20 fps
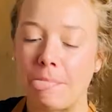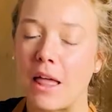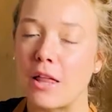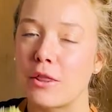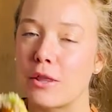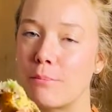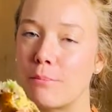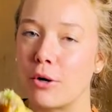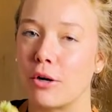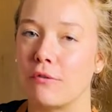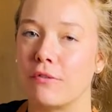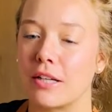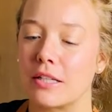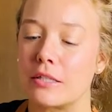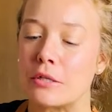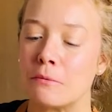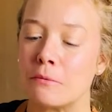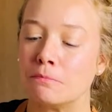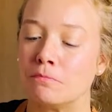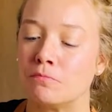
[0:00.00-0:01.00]
The perfect
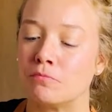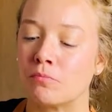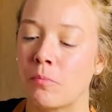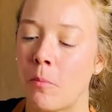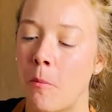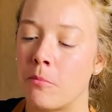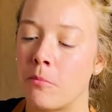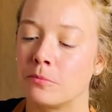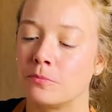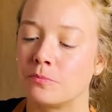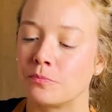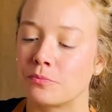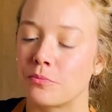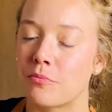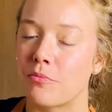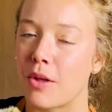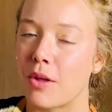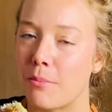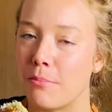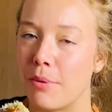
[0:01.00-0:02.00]

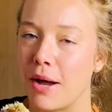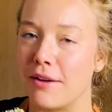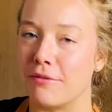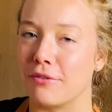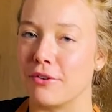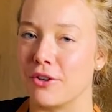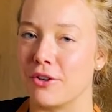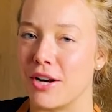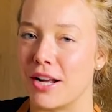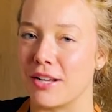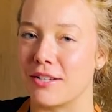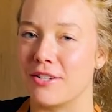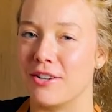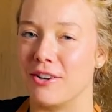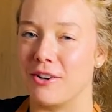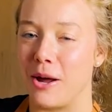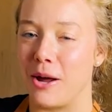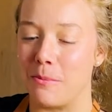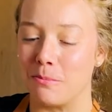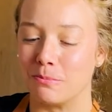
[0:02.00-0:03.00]
bite for your next
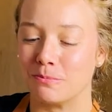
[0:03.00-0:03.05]
tailgate.